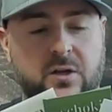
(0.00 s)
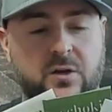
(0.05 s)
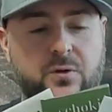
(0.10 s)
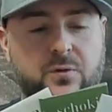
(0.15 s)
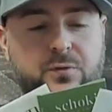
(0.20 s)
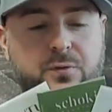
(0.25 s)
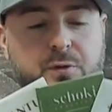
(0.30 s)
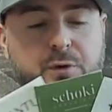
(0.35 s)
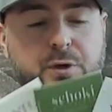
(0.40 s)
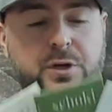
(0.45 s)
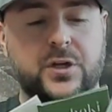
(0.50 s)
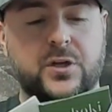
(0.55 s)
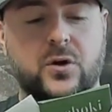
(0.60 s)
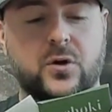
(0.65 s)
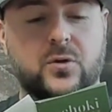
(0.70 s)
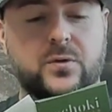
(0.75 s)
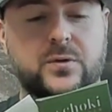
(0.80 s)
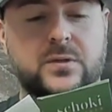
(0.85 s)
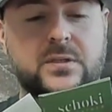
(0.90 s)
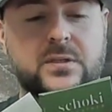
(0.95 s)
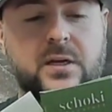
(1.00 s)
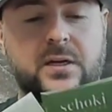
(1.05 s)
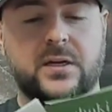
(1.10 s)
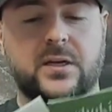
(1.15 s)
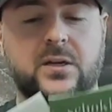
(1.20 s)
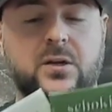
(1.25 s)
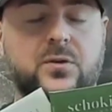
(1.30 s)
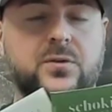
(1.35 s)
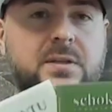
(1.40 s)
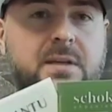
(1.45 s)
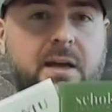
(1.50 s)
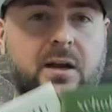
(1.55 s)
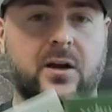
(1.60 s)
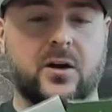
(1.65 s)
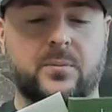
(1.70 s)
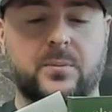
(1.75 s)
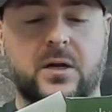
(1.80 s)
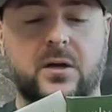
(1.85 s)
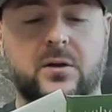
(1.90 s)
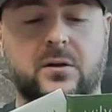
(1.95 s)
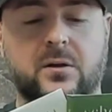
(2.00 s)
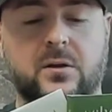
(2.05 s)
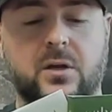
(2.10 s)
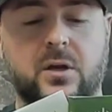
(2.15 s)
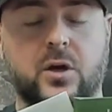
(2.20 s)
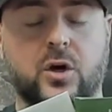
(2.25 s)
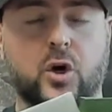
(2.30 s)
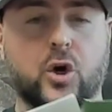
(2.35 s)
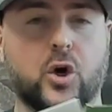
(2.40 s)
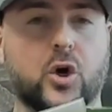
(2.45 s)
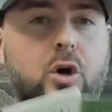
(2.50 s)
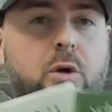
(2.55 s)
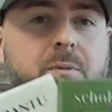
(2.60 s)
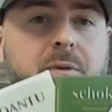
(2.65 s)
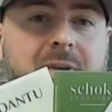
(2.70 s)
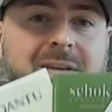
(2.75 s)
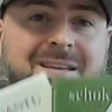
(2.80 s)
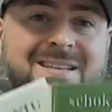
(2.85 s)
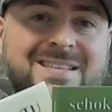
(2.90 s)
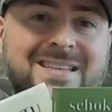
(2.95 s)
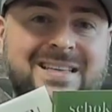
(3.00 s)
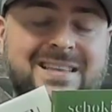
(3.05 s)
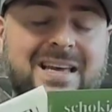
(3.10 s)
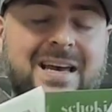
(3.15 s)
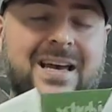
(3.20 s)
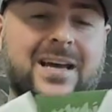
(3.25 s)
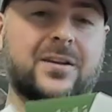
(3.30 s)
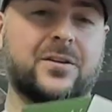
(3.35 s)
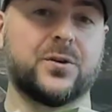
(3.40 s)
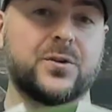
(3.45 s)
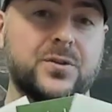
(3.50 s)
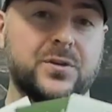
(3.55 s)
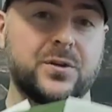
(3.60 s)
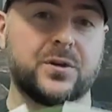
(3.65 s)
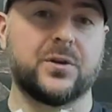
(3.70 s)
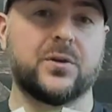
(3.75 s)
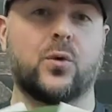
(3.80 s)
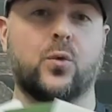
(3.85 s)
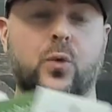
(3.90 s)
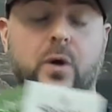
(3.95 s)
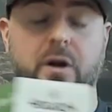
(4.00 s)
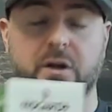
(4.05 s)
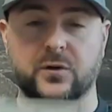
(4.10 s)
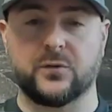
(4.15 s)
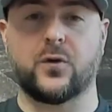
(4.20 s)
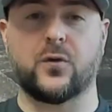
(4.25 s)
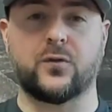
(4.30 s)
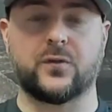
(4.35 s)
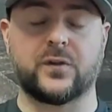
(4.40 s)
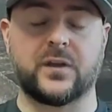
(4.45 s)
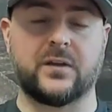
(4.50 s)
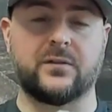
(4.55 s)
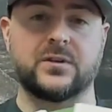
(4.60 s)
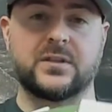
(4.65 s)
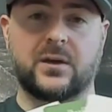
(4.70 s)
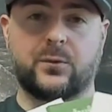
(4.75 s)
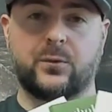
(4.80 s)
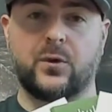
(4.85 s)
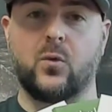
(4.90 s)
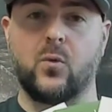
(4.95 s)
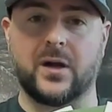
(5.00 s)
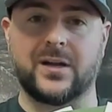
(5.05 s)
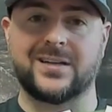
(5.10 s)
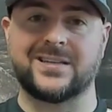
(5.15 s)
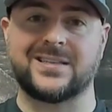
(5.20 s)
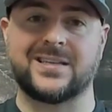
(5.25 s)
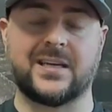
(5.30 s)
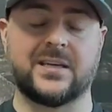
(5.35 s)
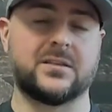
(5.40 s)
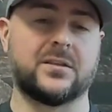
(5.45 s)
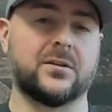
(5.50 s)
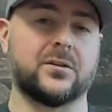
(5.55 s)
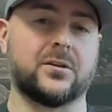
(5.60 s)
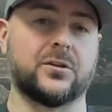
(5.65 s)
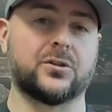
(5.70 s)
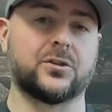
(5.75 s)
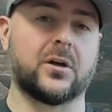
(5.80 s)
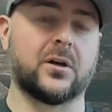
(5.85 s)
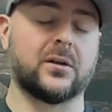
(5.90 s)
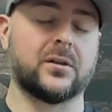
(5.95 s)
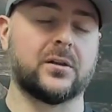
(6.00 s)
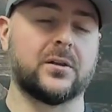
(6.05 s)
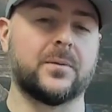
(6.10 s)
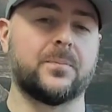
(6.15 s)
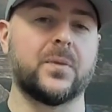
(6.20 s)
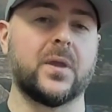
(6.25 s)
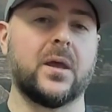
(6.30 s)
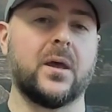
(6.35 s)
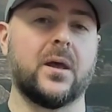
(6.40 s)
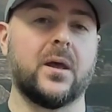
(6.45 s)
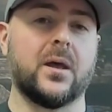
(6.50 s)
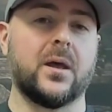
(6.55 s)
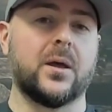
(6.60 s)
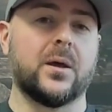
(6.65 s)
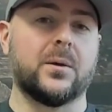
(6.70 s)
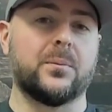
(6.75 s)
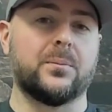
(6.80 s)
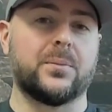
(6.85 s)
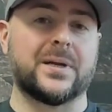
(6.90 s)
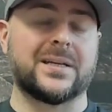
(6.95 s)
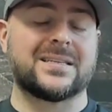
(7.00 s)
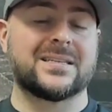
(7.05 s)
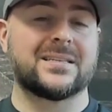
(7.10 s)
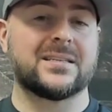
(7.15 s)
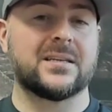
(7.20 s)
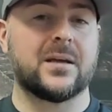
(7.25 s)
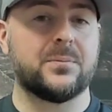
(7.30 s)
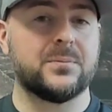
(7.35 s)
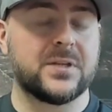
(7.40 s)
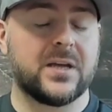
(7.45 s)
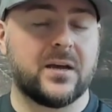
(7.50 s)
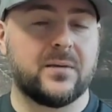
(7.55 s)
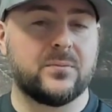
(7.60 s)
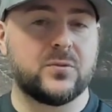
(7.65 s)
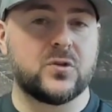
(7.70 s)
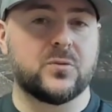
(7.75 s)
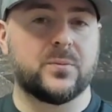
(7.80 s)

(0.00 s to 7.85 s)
fruity notes, nutty notes, caramel, herb, things like that. Those are wonderful flavors that we want to taste in our chocolate. But sometimes you